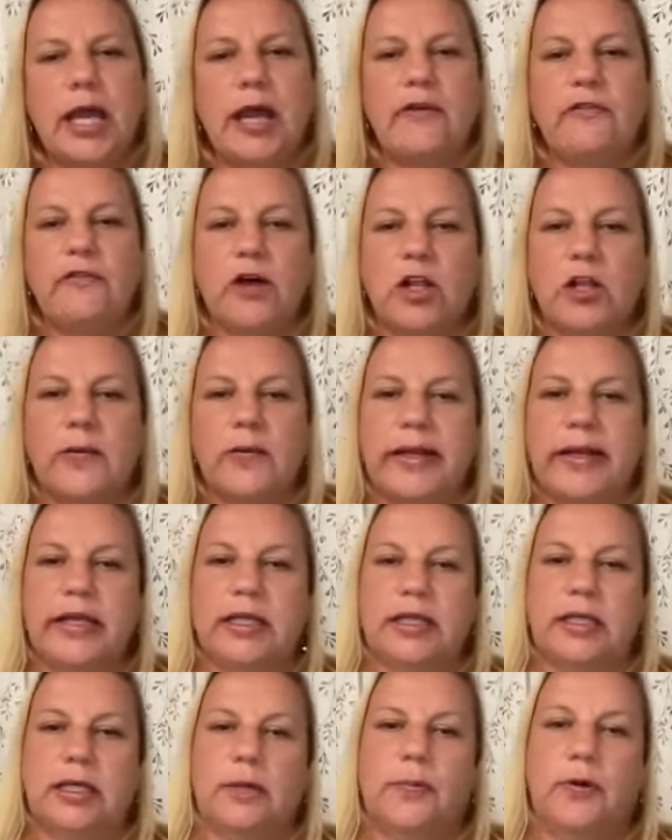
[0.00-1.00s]
following
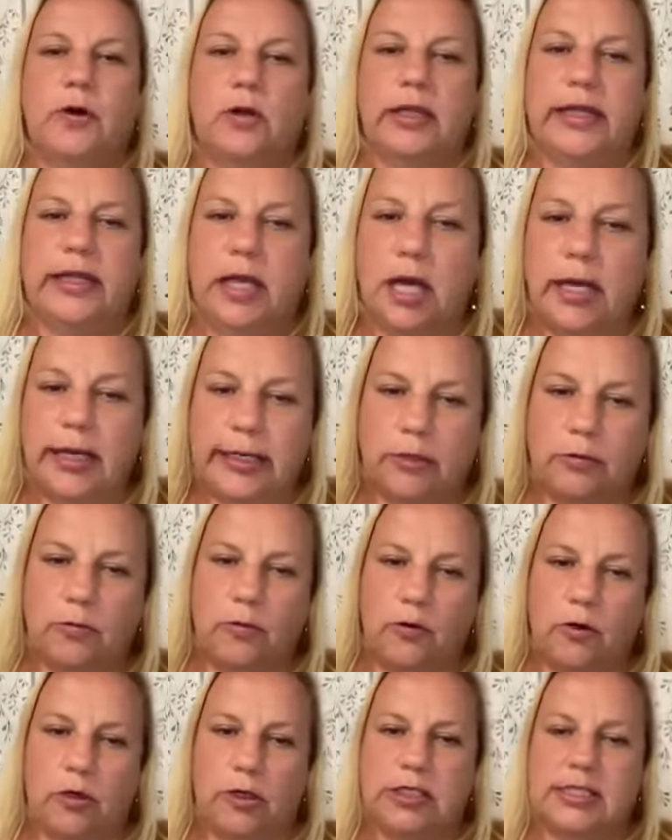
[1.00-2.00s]
the Napoleonic
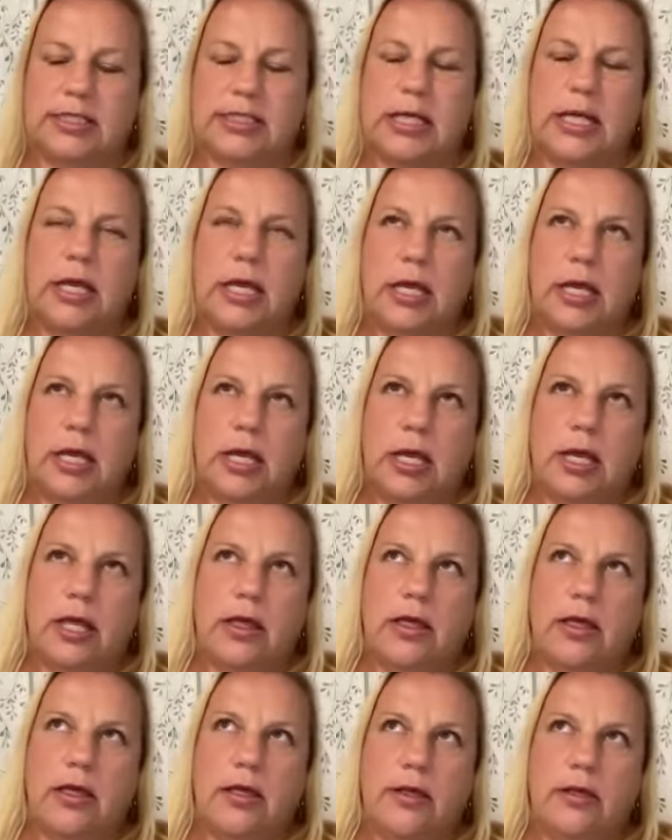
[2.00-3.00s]
Wars,
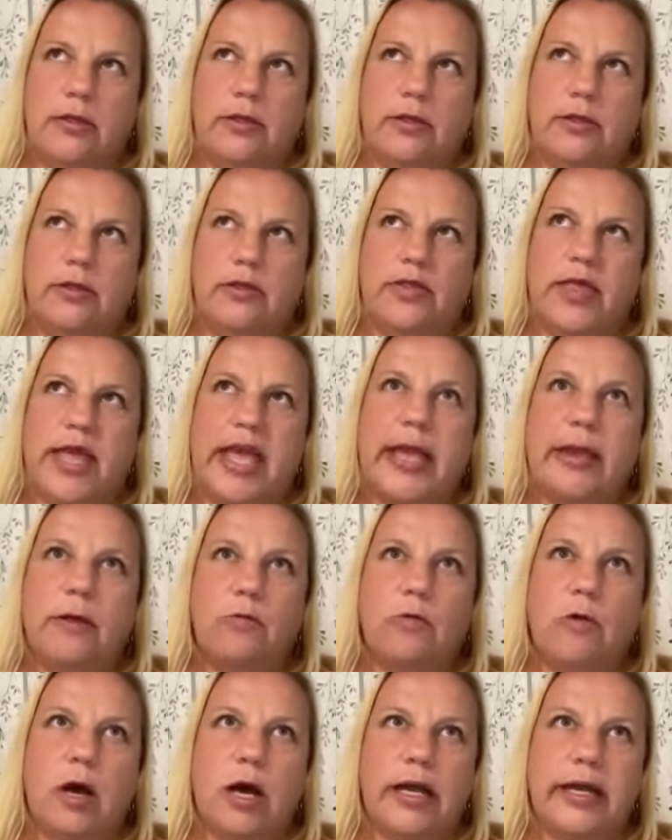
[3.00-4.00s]
they
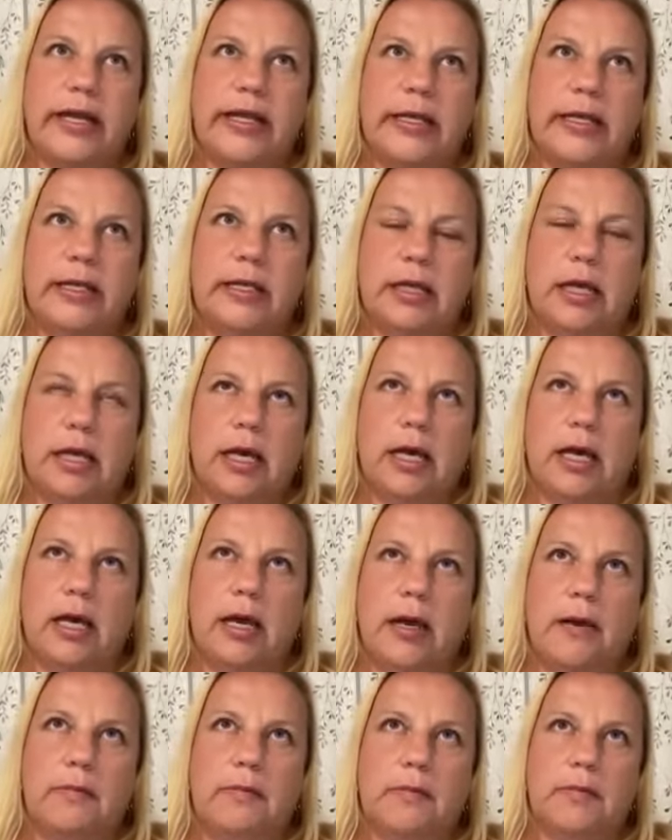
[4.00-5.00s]
wanted
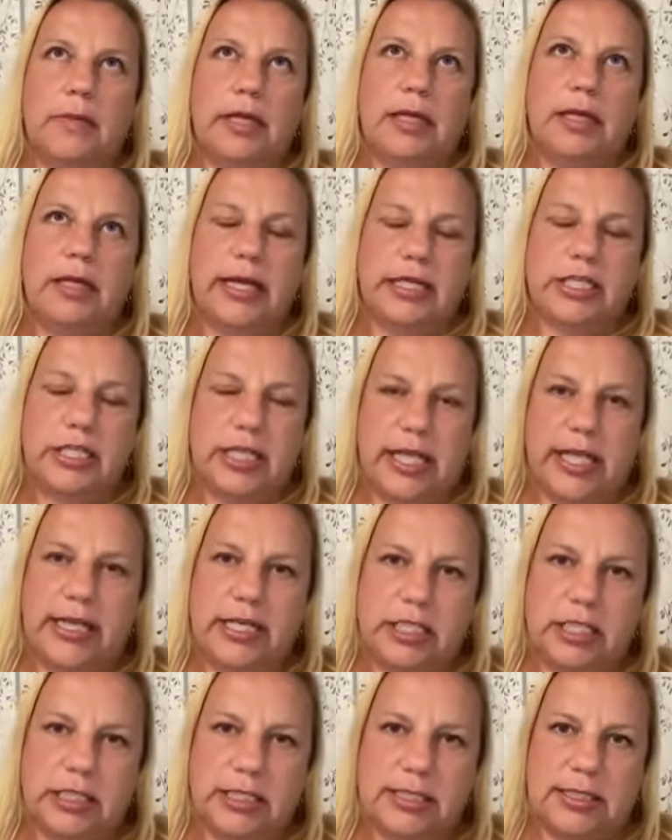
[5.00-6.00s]
an
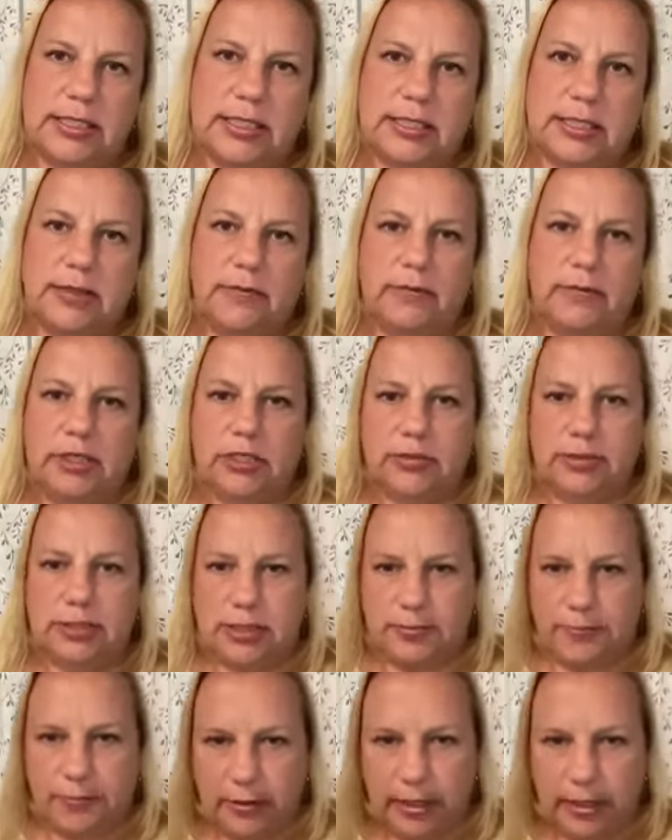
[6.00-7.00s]
education system which
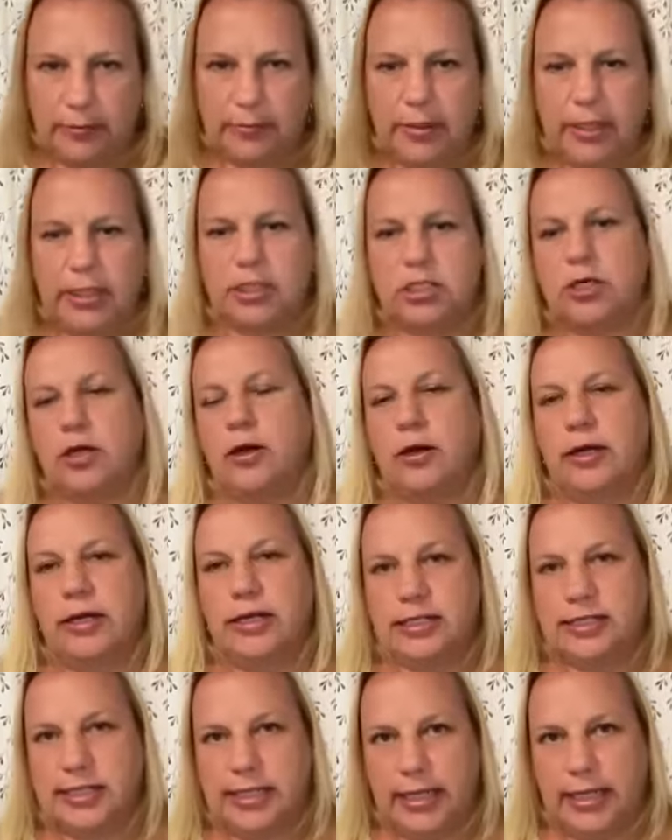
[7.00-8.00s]
was pretty much already
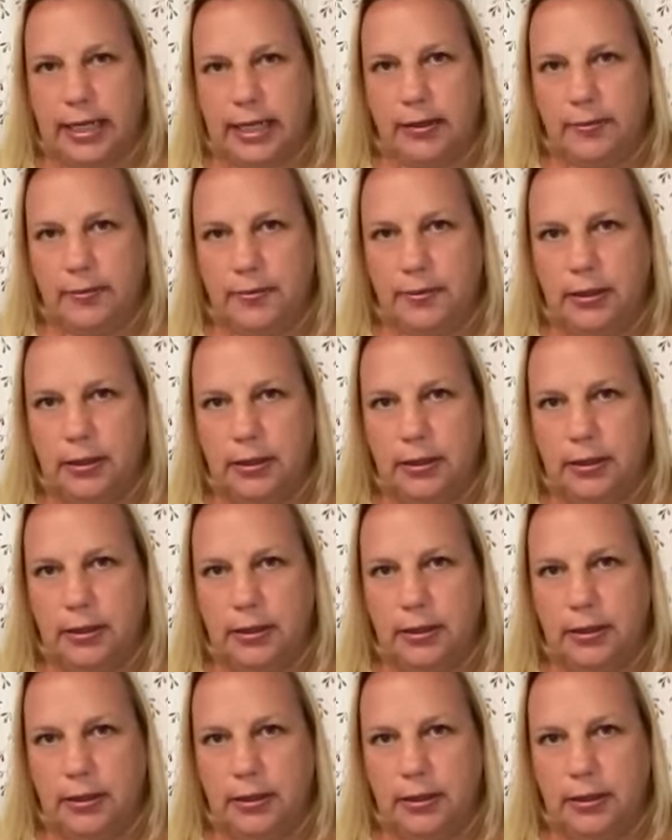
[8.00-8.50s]
set up.